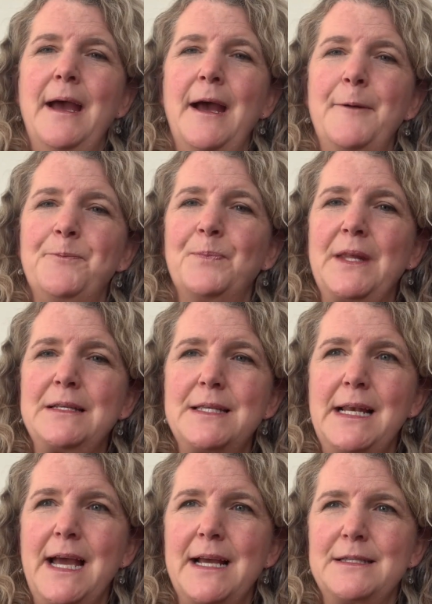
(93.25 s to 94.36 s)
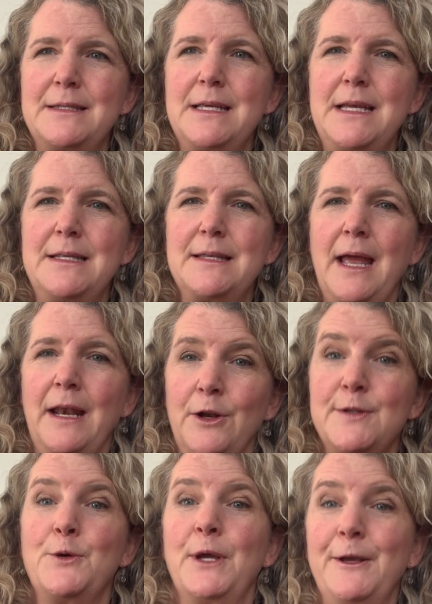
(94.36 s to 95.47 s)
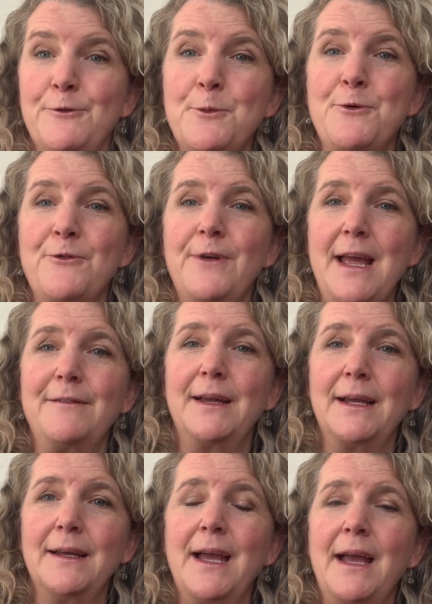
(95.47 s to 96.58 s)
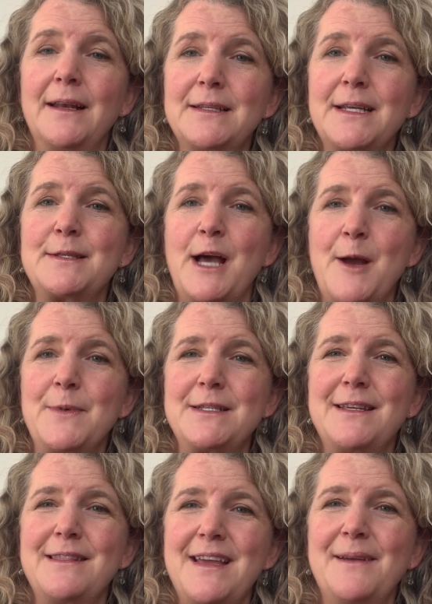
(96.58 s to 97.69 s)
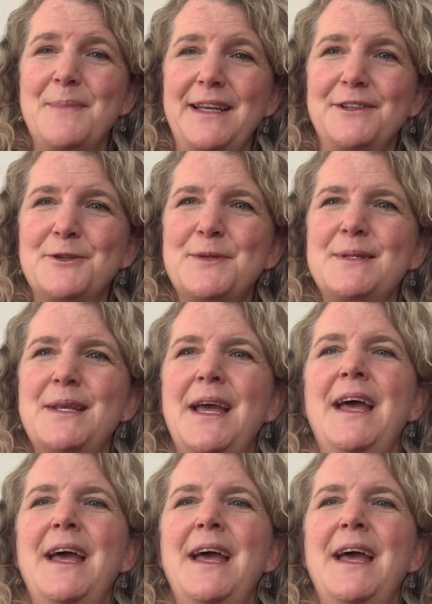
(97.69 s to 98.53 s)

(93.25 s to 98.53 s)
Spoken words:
celiac disease and is looking for more flavour and excitement in their meals.